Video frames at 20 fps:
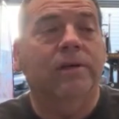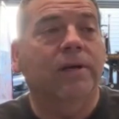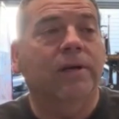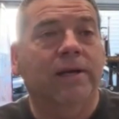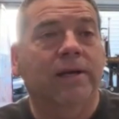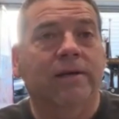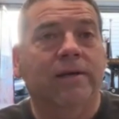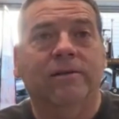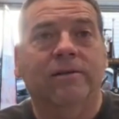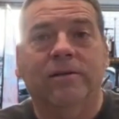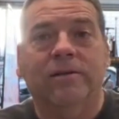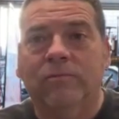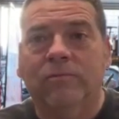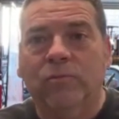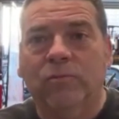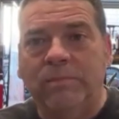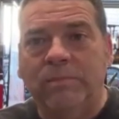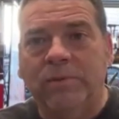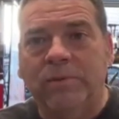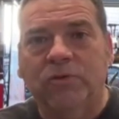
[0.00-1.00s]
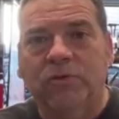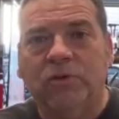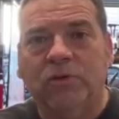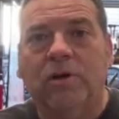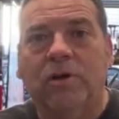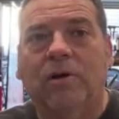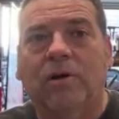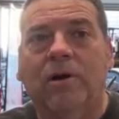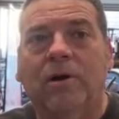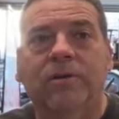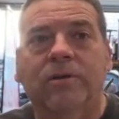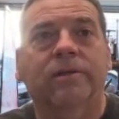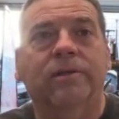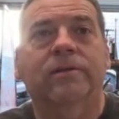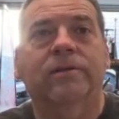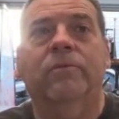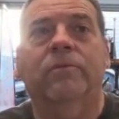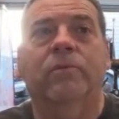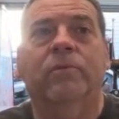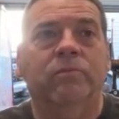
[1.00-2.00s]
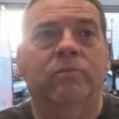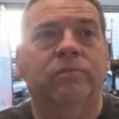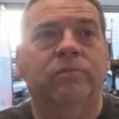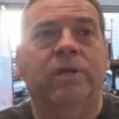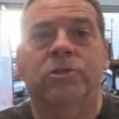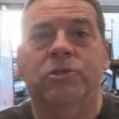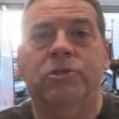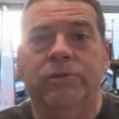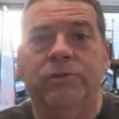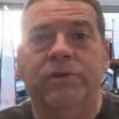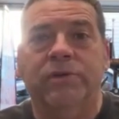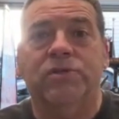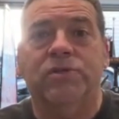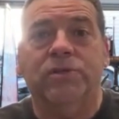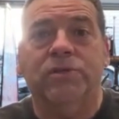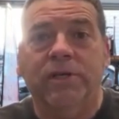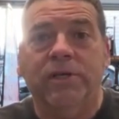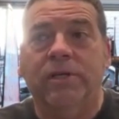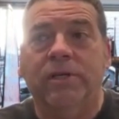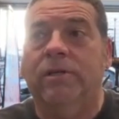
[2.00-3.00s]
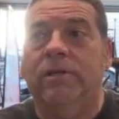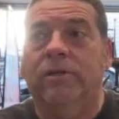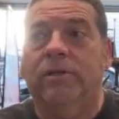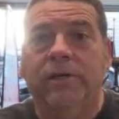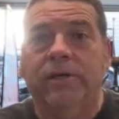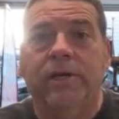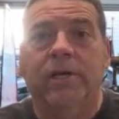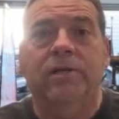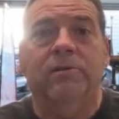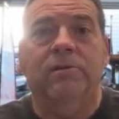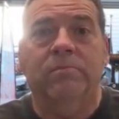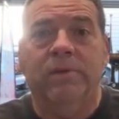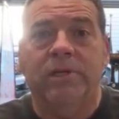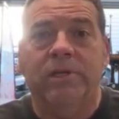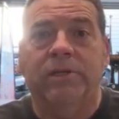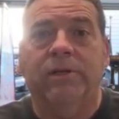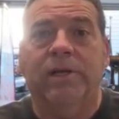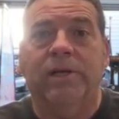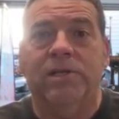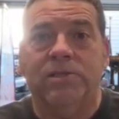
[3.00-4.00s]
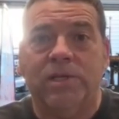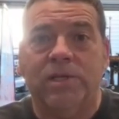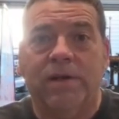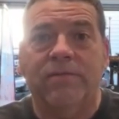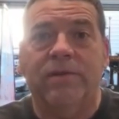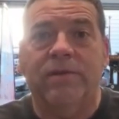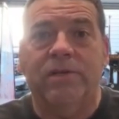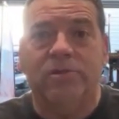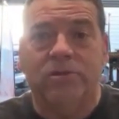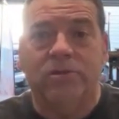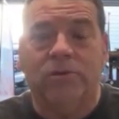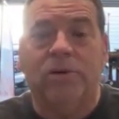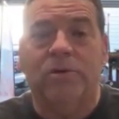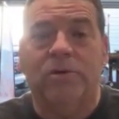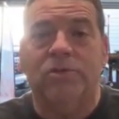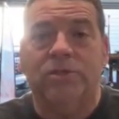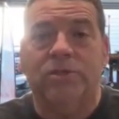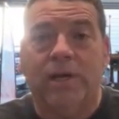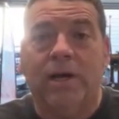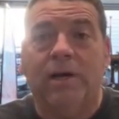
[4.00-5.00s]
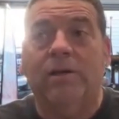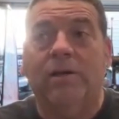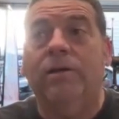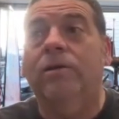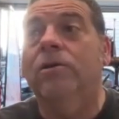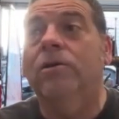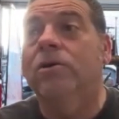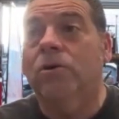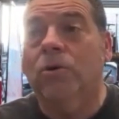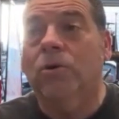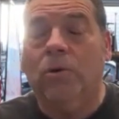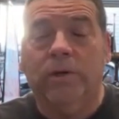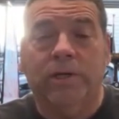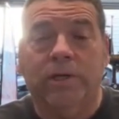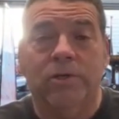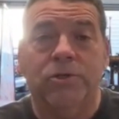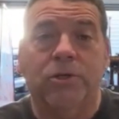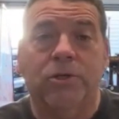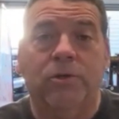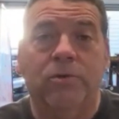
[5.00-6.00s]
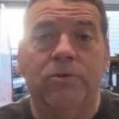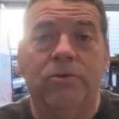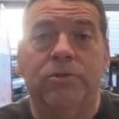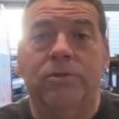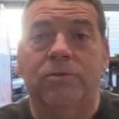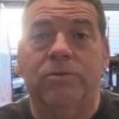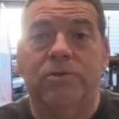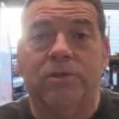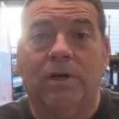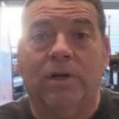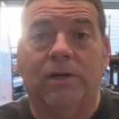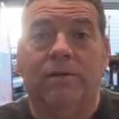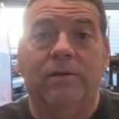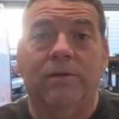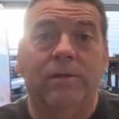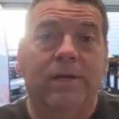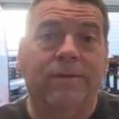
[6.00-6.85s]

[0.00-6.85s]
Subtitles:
and we built a car that you would have seen in the mid to late 70s in Orange County or at a show in Tucson,